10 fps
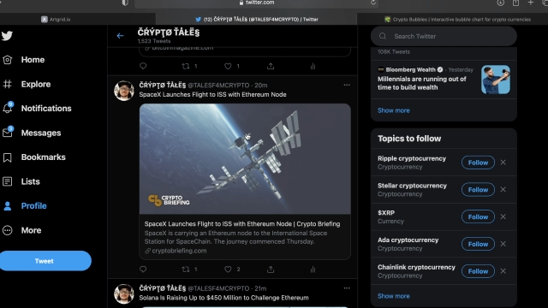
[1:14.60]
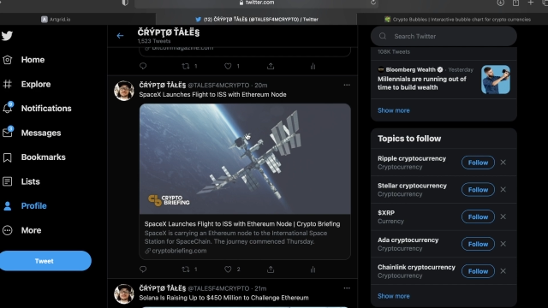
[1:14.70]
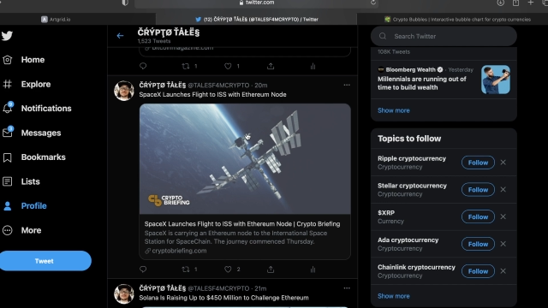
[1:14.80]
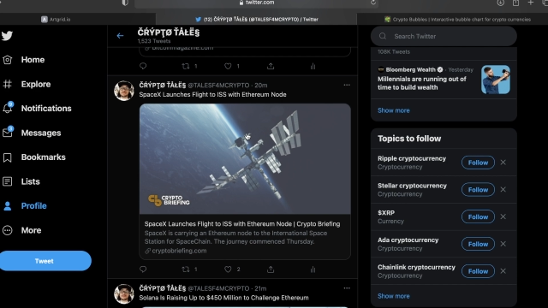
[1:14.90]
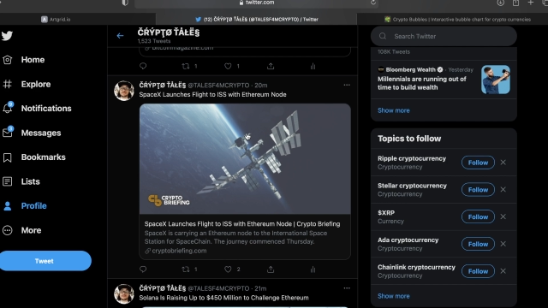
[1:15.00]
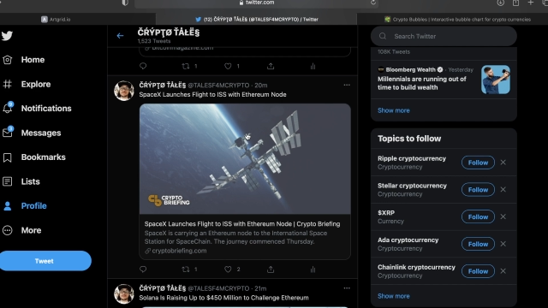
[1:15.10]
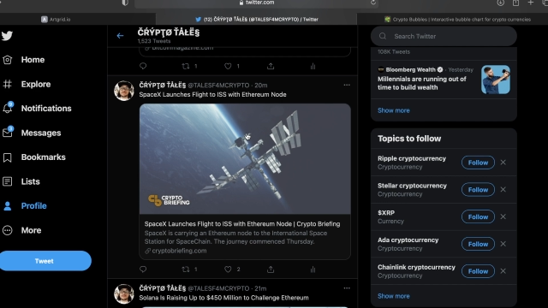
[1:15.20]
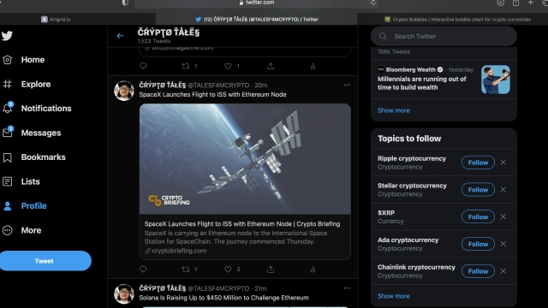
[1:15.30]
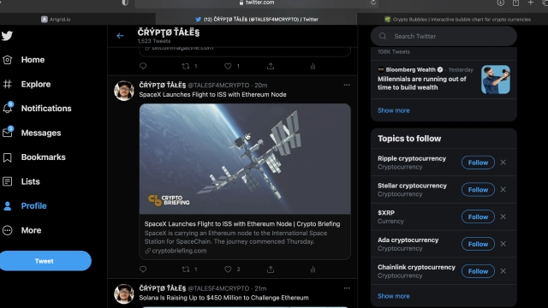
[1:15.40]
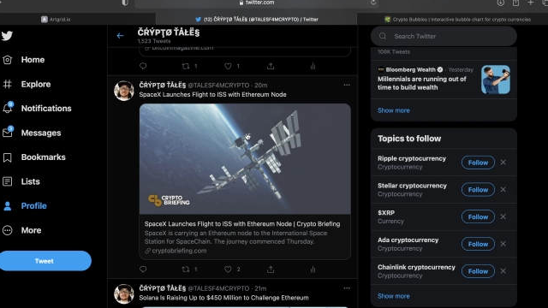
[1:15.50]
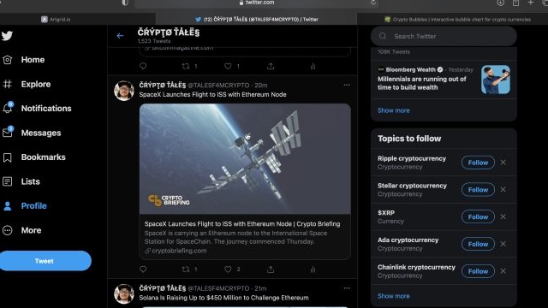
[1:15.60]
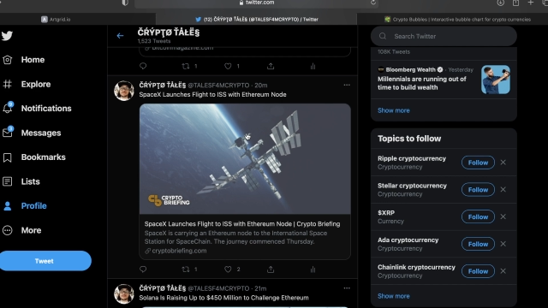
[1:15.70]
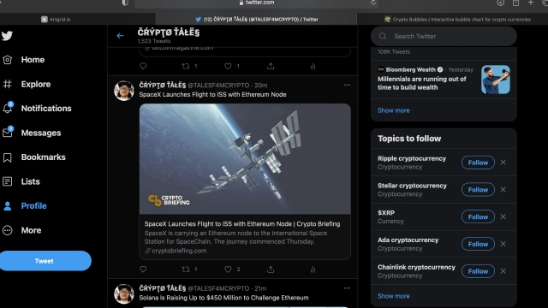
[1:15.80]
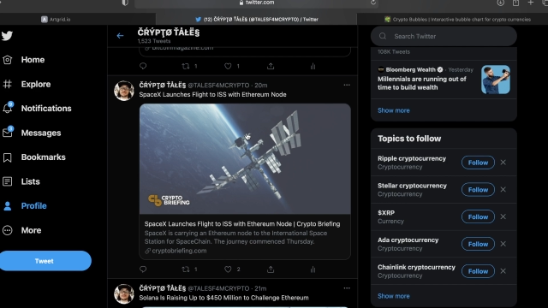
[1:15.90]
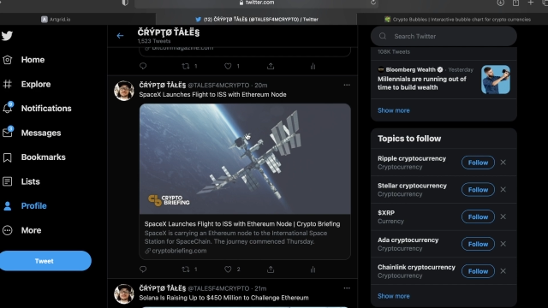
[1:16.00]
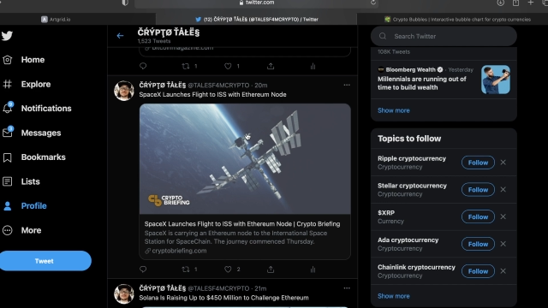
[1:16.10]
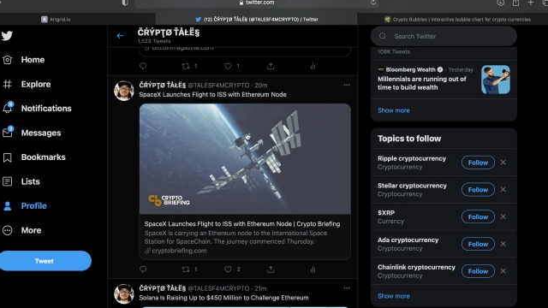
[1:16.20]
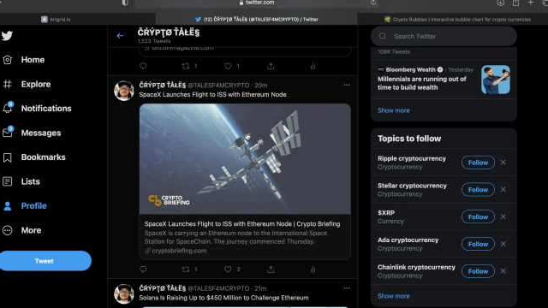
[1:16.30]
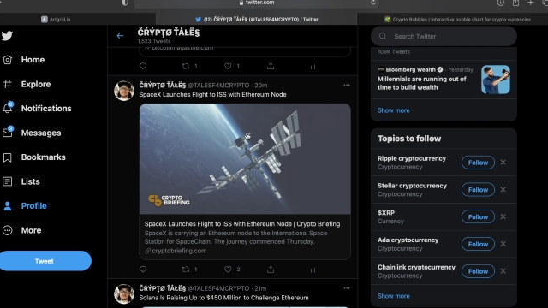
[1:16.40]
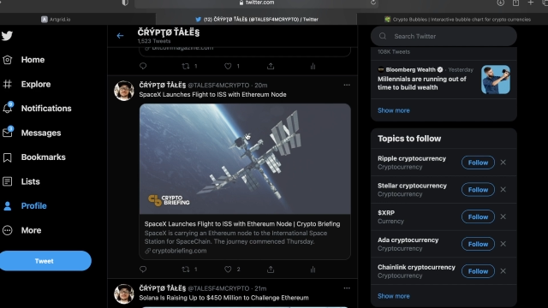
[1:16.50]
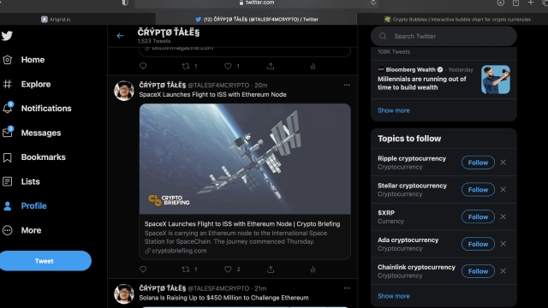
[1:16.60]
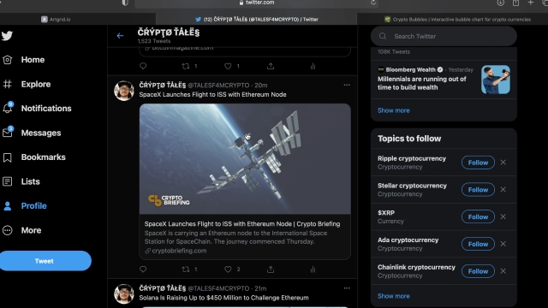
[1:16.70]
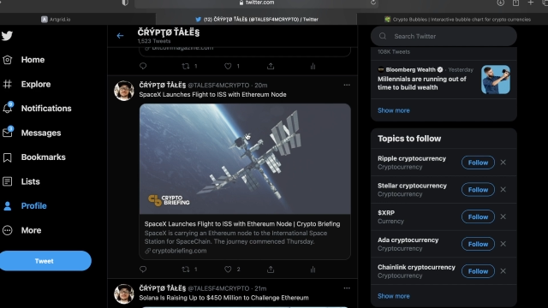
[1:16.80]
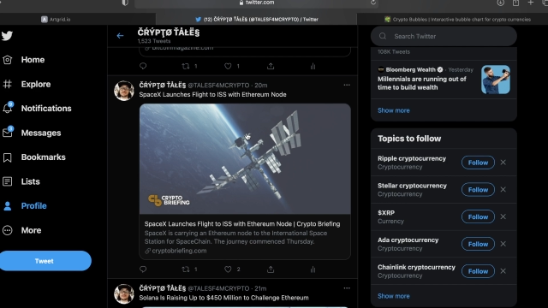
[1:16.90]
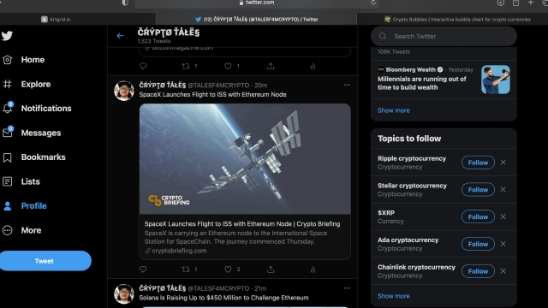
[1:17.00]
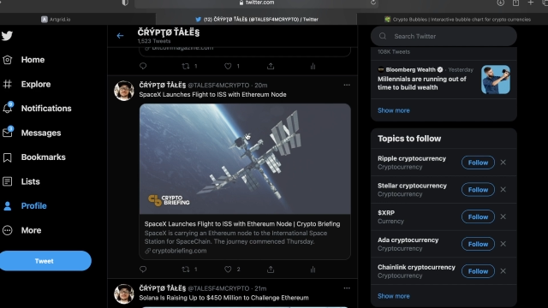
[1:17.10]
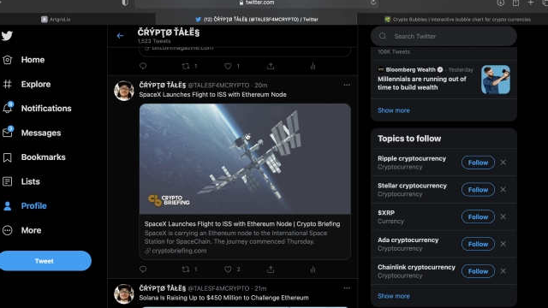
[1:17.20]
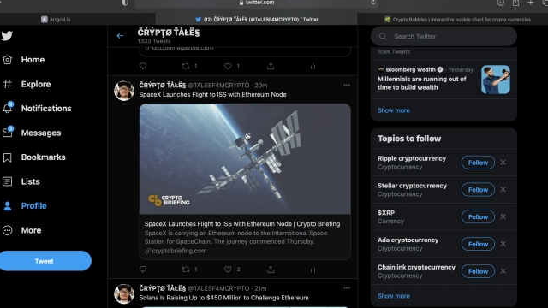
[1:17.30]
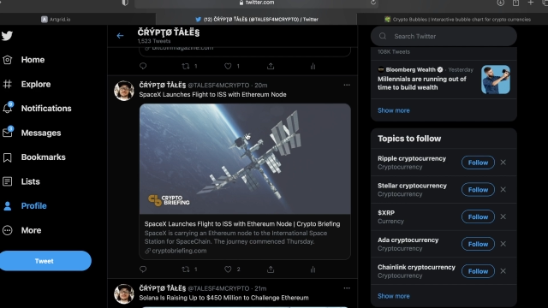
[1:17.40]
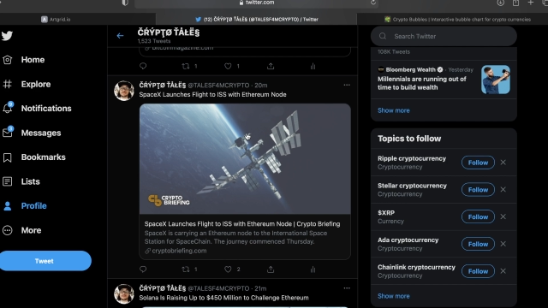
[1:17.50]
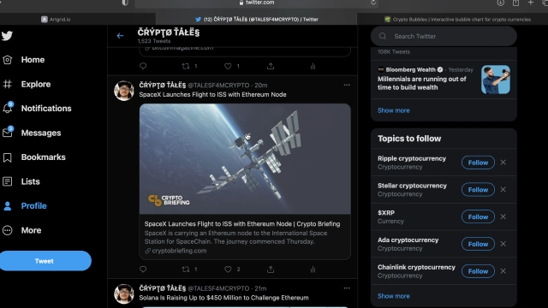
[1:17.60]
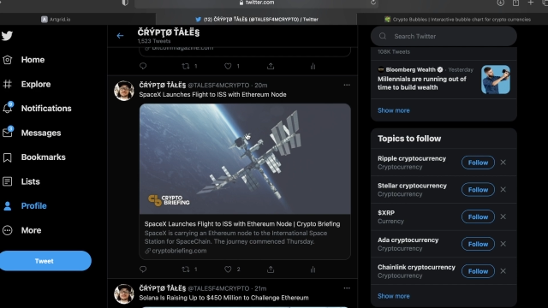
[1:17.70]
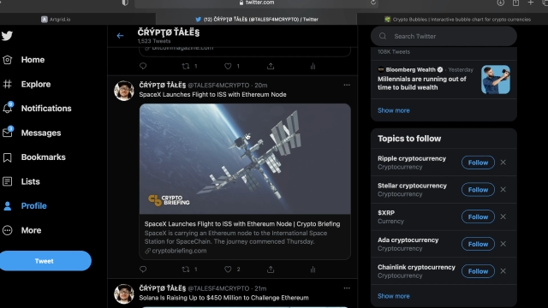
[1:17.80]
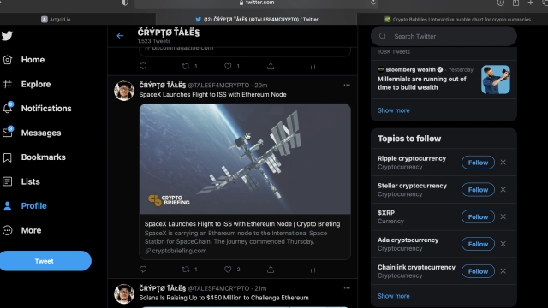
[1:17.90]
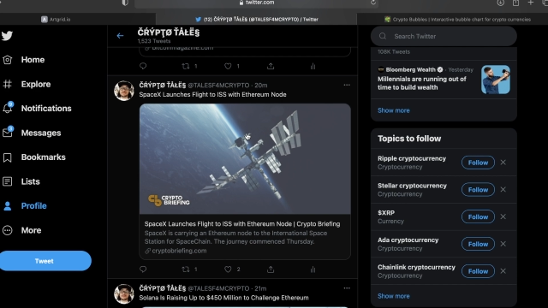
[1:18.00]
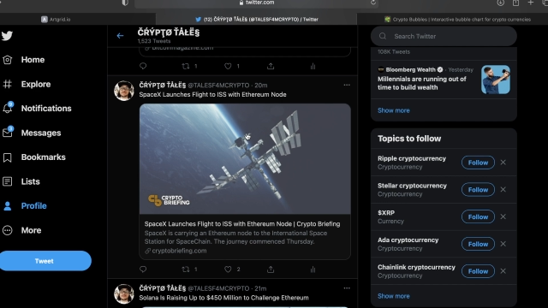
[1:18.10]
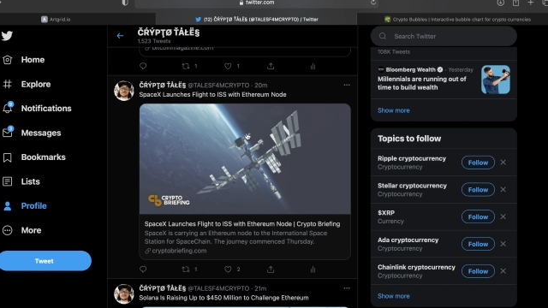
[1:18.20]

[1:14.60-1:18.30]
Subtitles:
[unreadable: no face in view]